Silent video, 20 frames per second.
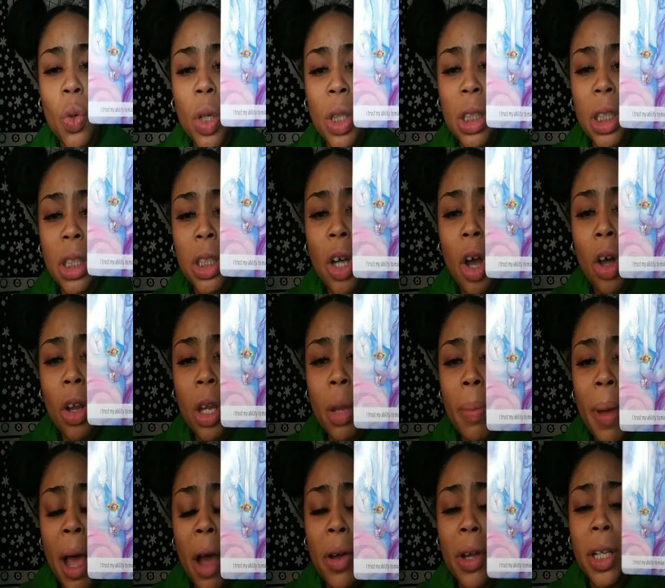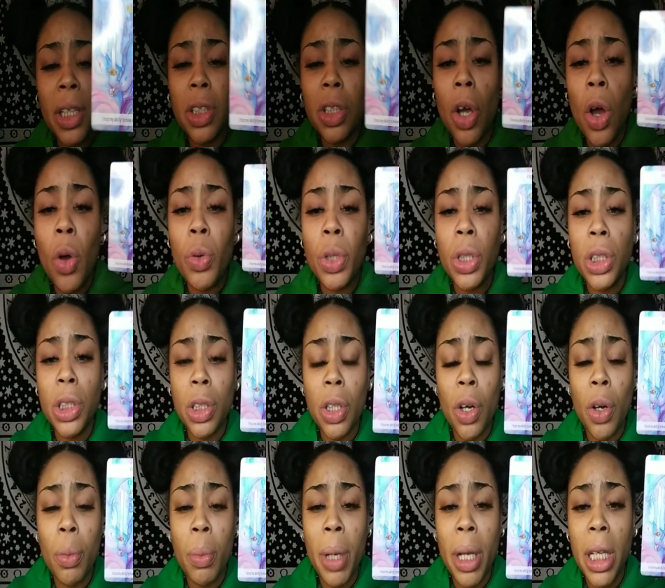is all about his own
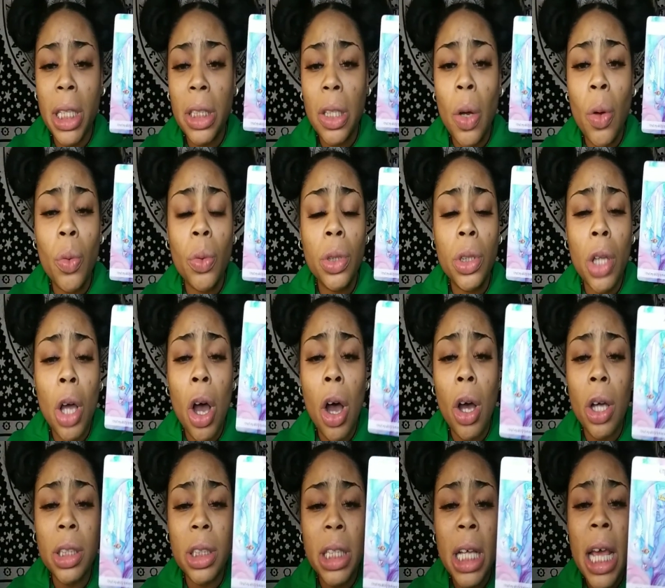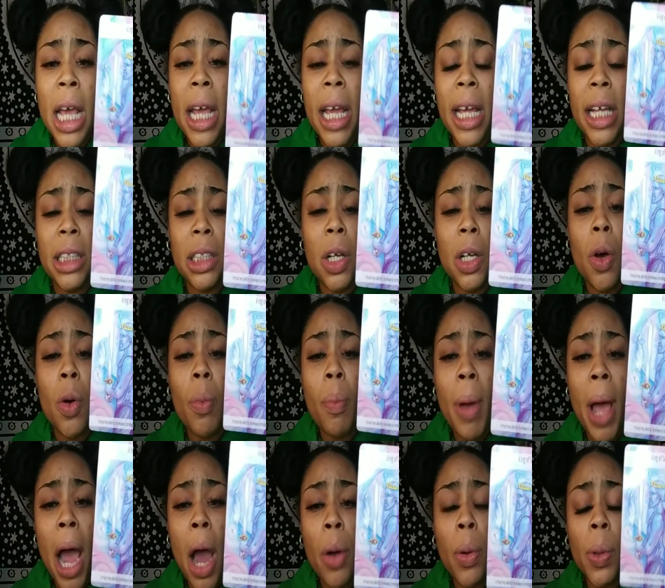discernment, his own thoughts, his own
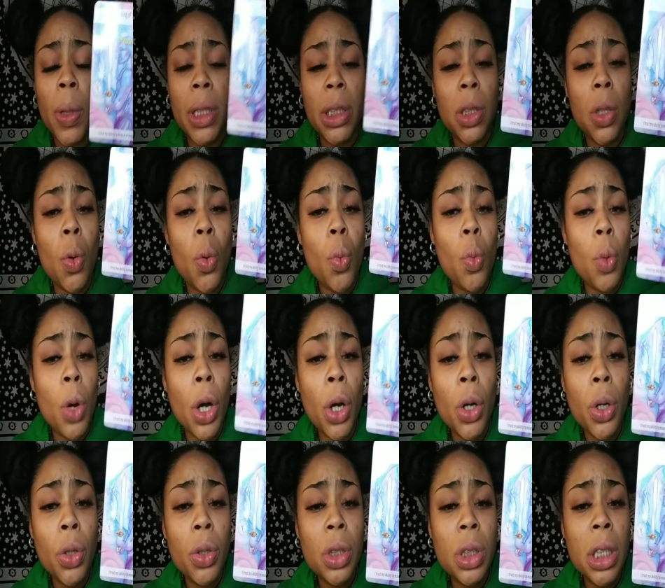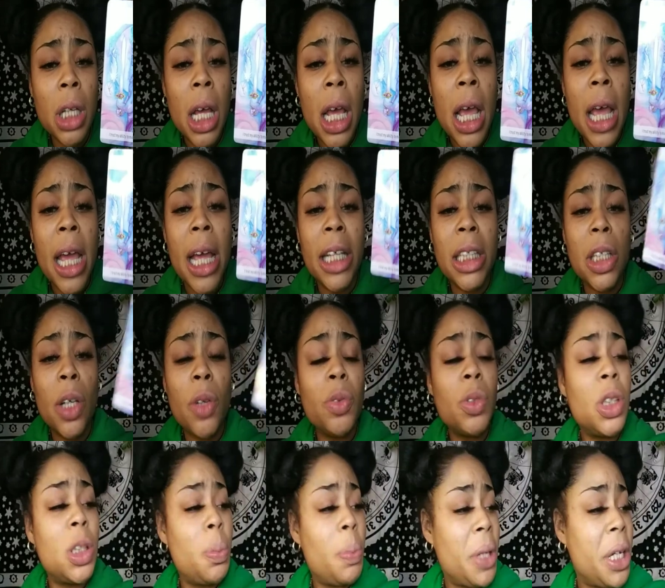power, his own words, his own
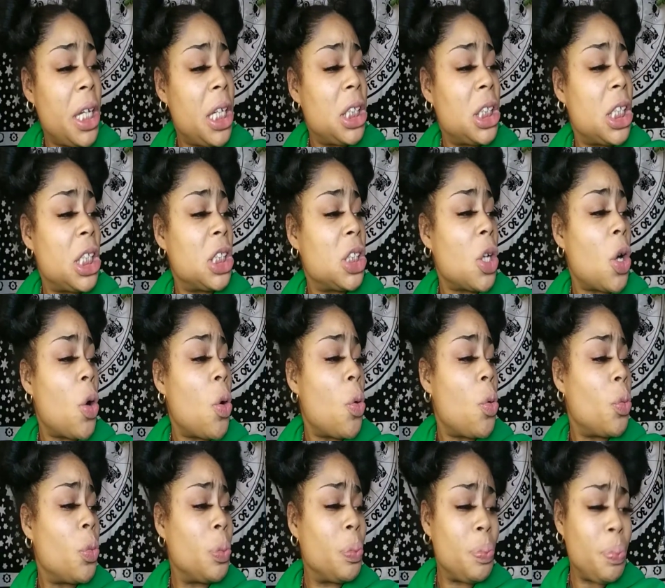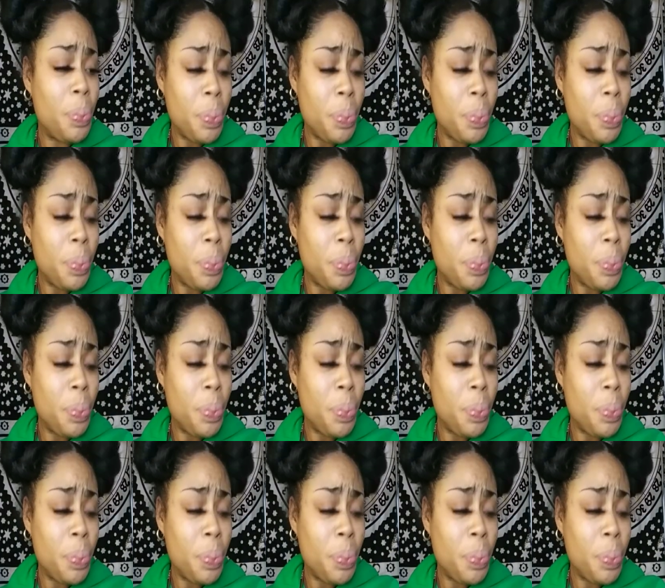speech, his own